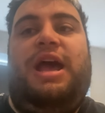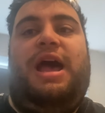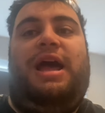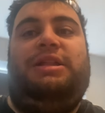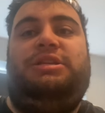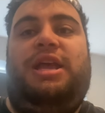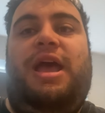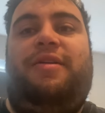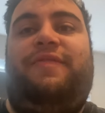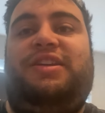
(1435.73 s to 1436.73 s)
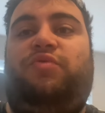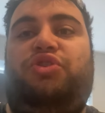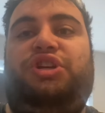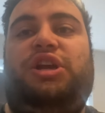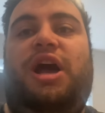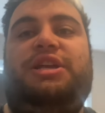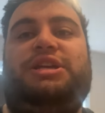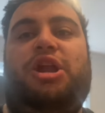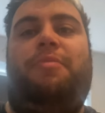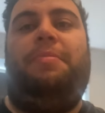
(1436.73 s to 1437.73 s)
And yeah, thanks for watching, guys,
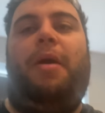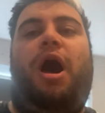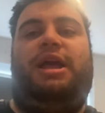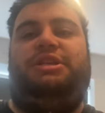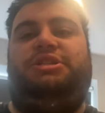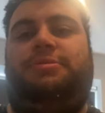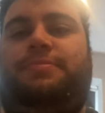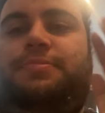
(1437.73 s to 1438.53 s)
and up the pies.